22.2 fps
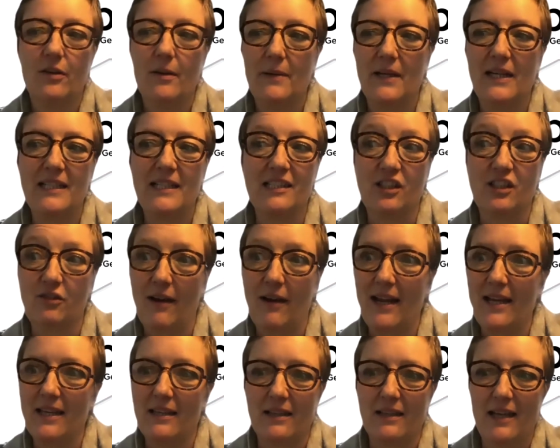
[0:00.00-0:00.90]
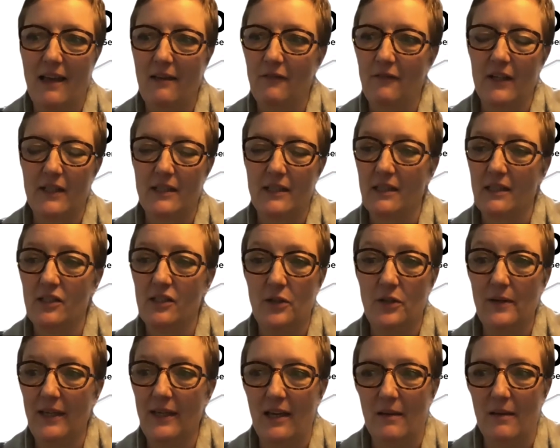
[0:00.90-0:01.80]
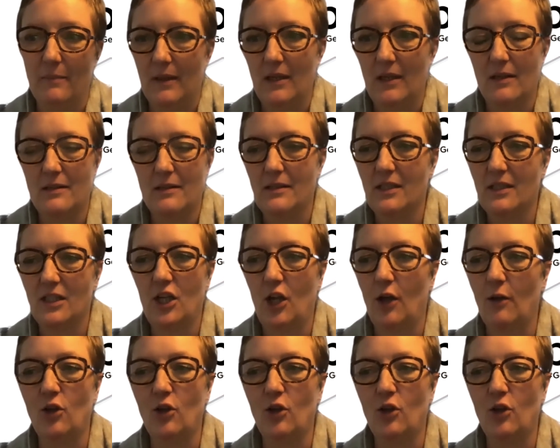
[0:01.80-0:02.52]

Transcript: it's great that Netflix is doing it, because you know,